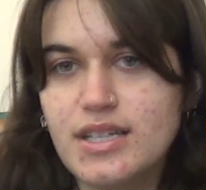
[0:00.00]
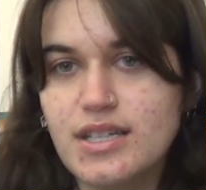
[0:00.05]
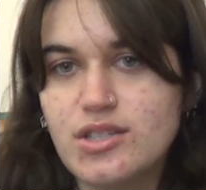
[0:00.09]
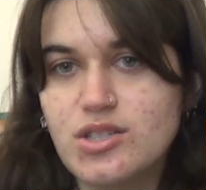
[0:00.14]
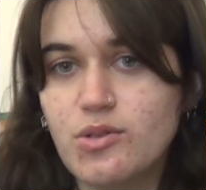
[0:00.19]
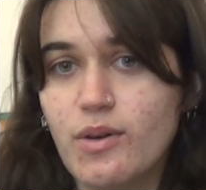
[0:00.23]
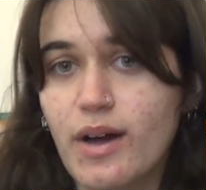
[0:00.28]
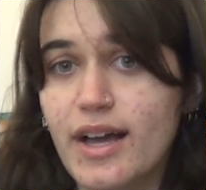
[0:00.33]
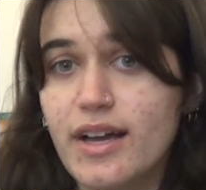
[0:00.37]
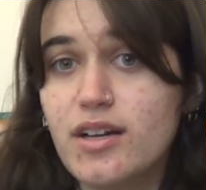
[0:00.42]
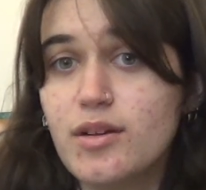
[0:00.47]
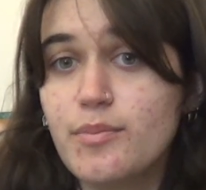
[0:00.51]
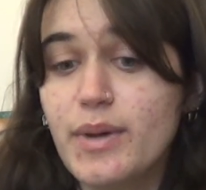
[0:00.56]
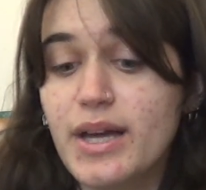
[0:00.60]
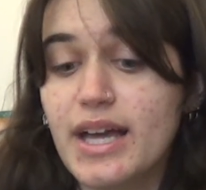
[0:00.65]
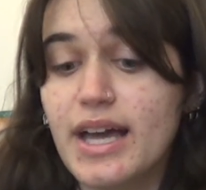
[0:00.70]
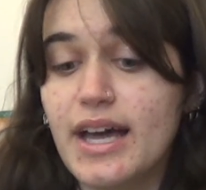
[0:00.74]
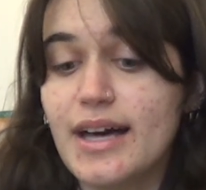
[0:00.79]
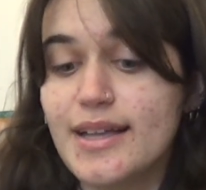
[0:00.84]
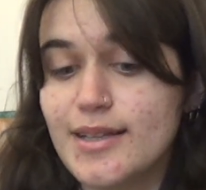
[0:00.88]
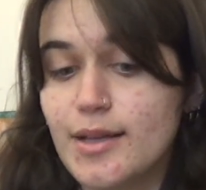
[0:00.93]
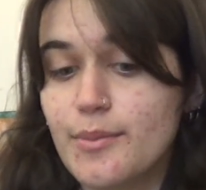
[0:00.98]
So I could make
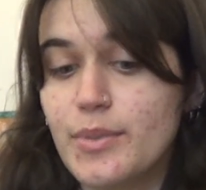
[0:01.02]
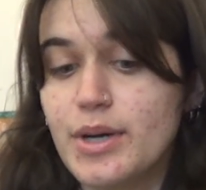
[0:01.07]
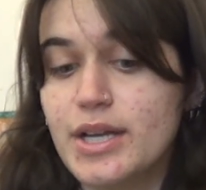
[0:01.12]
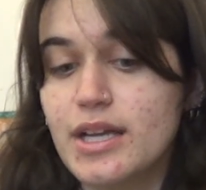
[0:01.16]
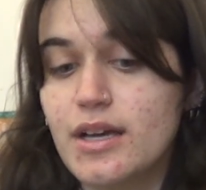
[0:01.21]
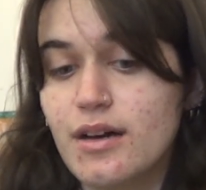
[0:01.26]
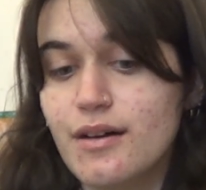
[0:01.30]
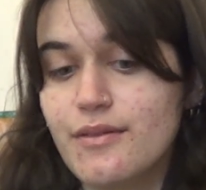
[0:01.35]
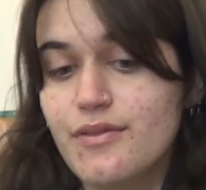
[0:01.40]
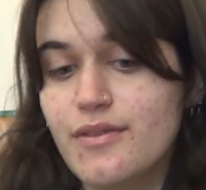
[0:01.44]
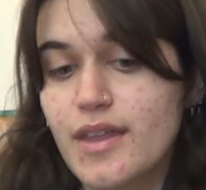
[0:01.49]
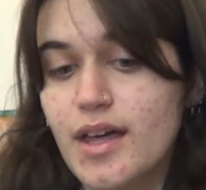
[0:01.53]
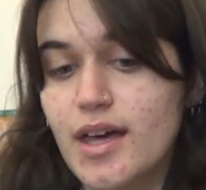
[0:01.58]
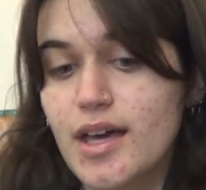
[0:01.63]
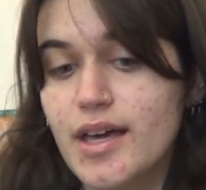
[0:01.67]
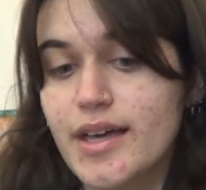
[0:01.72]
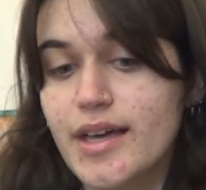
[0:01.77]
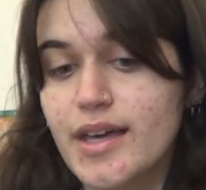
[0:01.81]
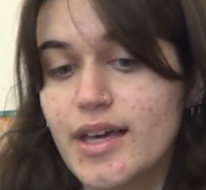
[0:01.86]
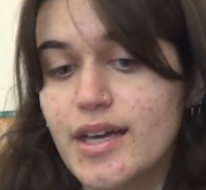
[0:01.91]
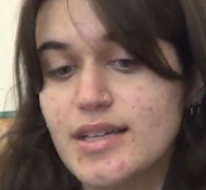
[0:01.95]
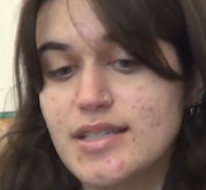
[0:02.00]
hella money off of
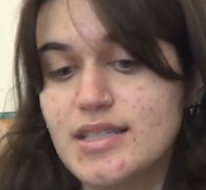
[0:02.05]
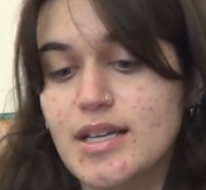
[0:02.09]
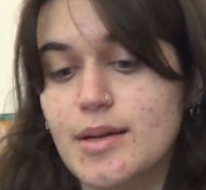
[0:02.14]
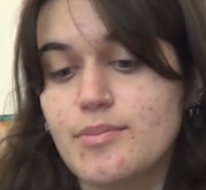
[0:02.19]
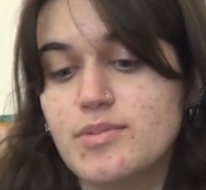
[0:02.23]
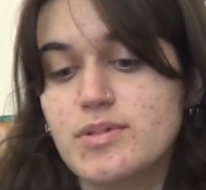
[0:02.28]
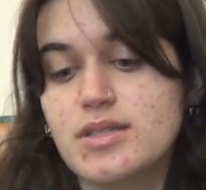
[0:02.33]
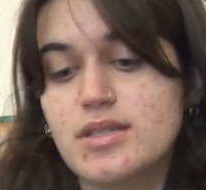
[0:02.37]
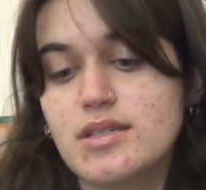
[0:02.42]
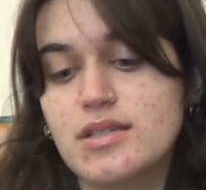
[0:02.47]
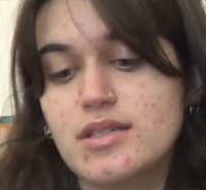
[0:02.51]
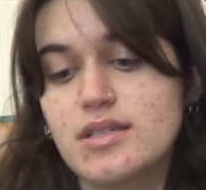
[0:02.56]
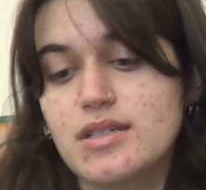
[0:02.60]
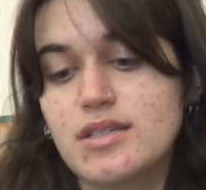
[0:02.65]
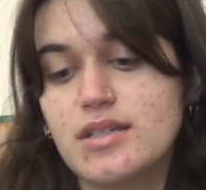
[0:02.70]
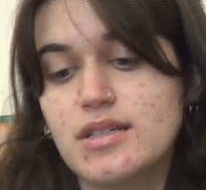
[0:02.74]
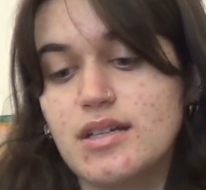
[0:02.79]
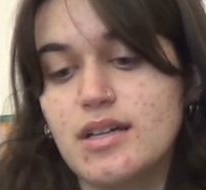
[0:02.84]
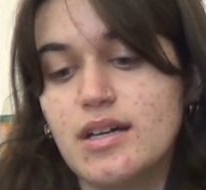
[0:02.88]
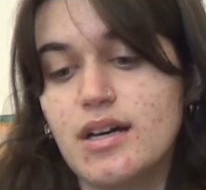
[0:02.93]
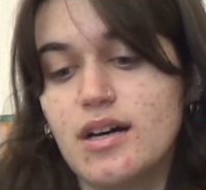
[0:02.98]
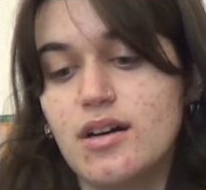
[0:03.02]
that, except
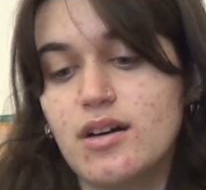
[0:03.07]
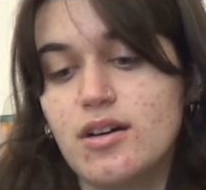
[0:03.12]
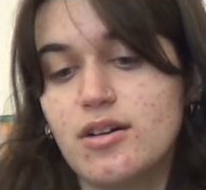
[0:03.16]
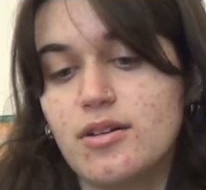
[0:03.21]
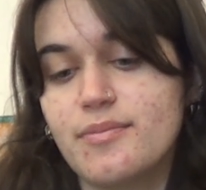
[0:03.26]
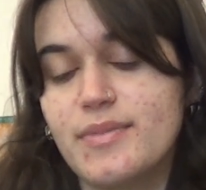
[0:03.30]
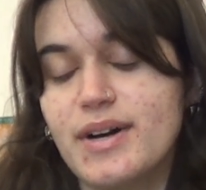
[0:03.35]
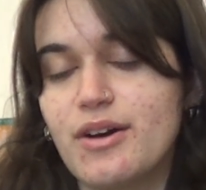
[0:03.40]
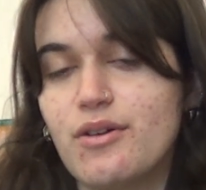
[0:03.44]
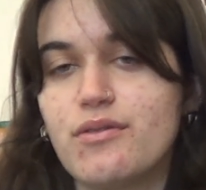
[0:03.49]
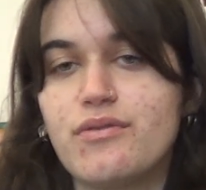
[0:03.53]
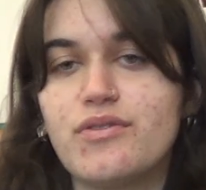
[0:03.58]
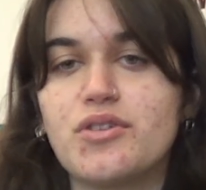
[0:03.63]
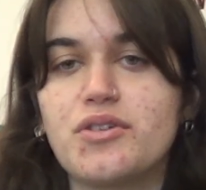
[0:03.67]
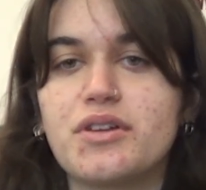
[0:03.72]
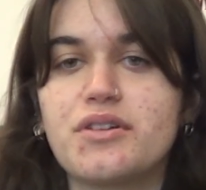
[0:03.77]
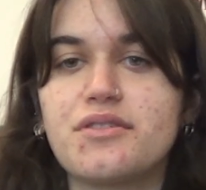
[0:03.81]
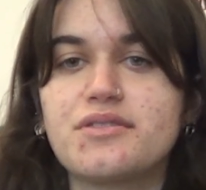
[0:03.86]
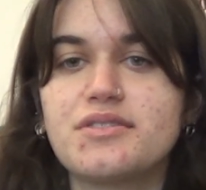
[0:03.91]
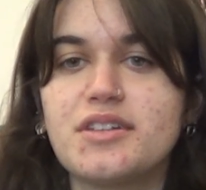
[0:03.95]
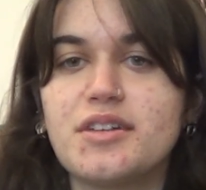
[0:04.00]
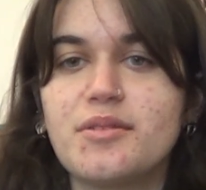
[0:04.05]
I would feel
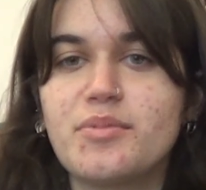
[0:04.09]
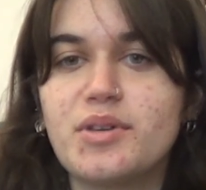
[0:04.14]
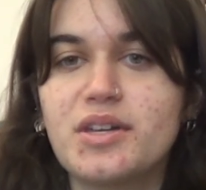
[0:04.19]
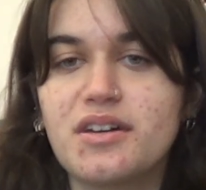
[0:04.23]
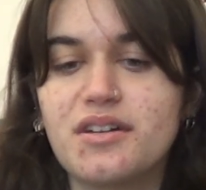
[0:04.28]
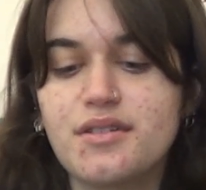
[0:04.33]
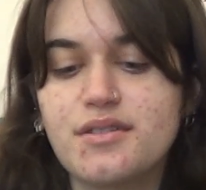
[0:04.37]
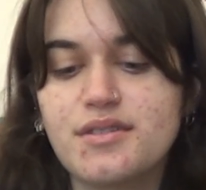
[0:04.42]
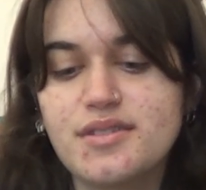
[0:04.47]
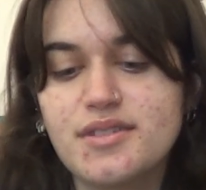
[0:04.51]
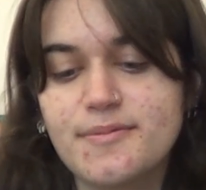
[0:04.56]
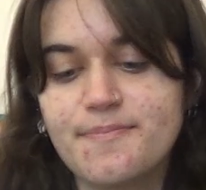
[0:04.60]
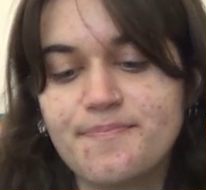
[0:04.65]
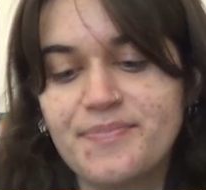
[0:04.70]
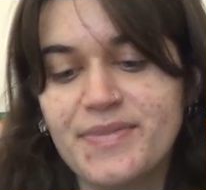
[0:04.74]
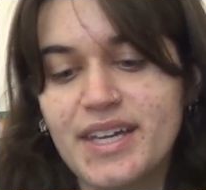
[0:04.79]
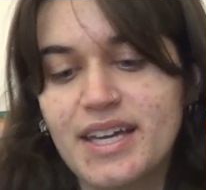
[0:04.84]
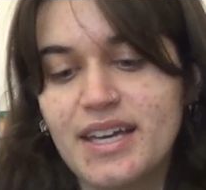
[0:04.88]
guilty because